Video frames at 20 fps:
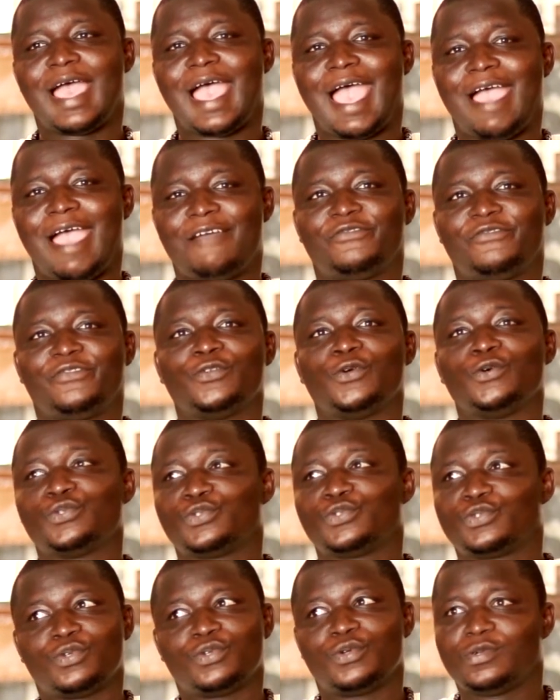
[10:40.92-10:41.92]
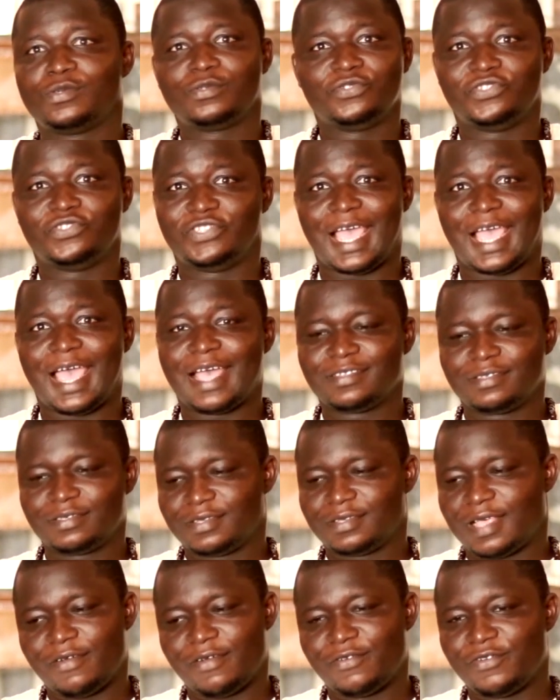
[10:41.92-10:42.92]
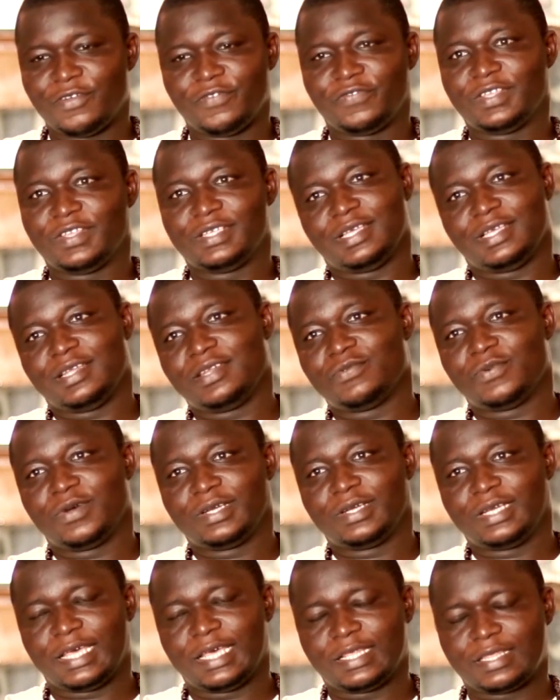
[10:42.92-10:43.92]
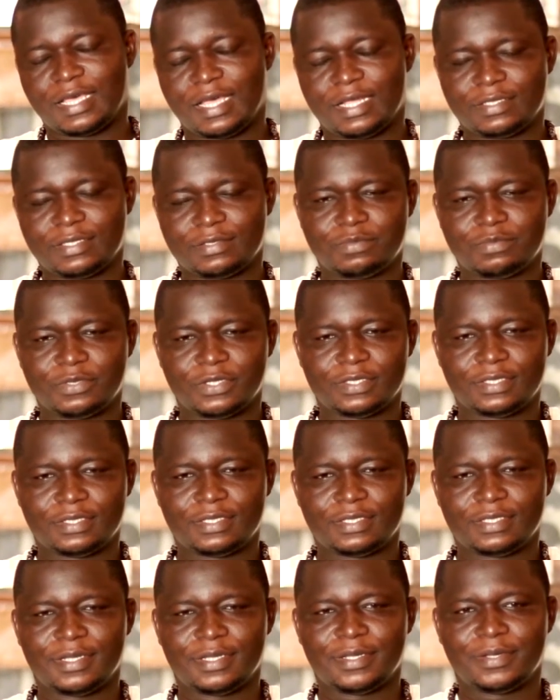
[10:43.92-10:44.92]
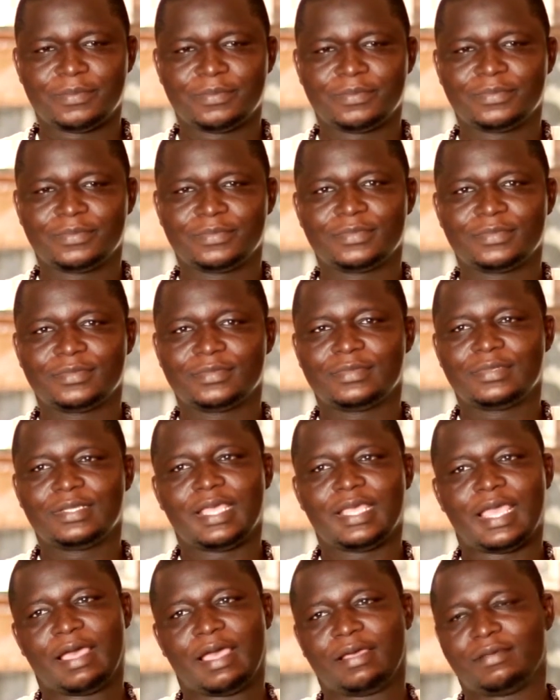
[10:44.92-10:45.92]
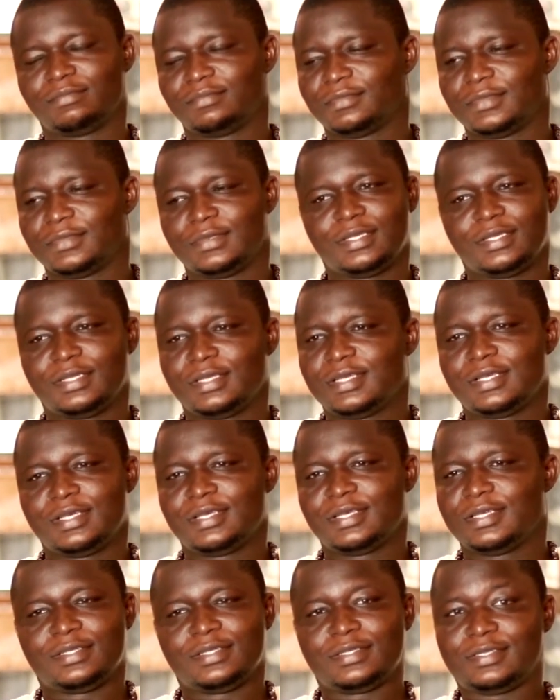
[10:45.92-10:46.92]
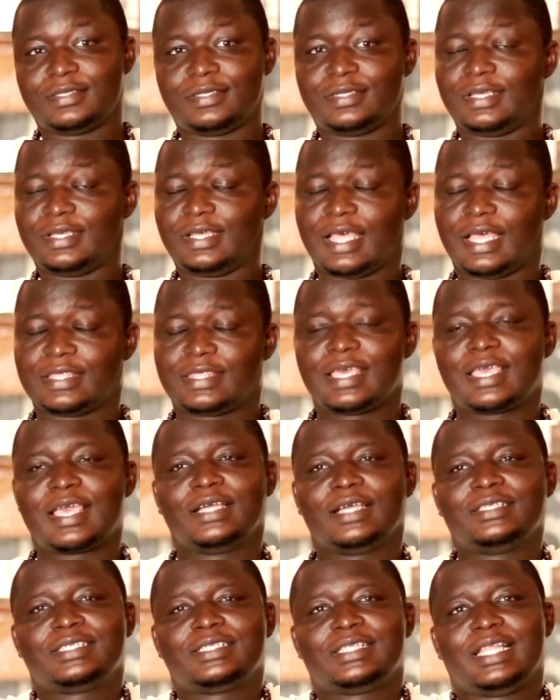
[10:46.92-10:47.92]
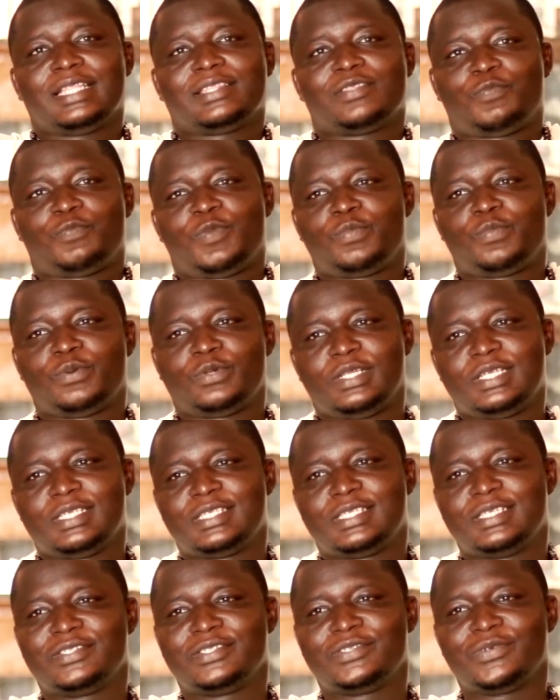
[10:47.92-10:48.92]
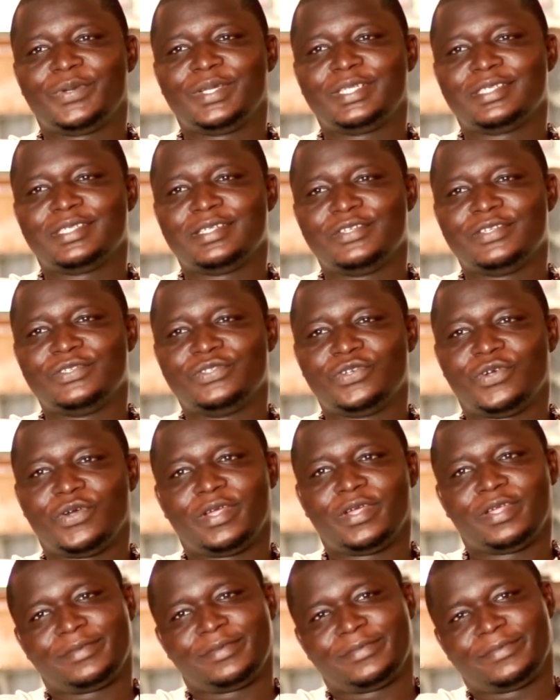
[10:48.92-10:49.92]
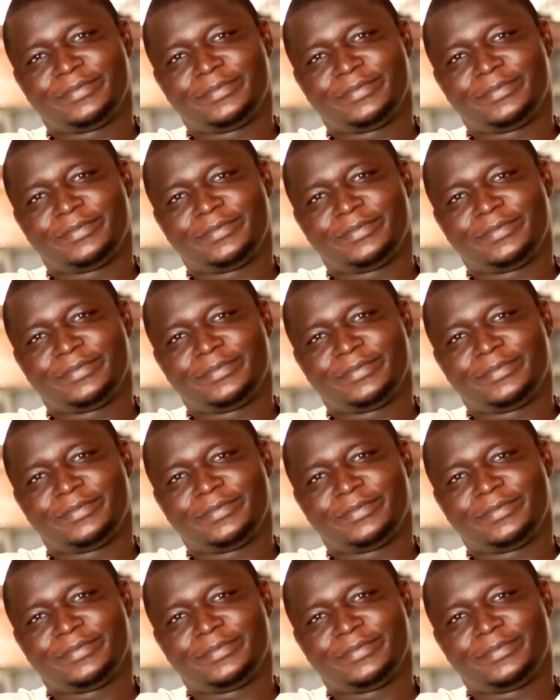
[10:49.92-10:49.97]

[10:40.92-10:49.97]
Afro soul jazz. I don't know if there's any word like that, but yeah, I think I'll just let the people listen to it and enjoy.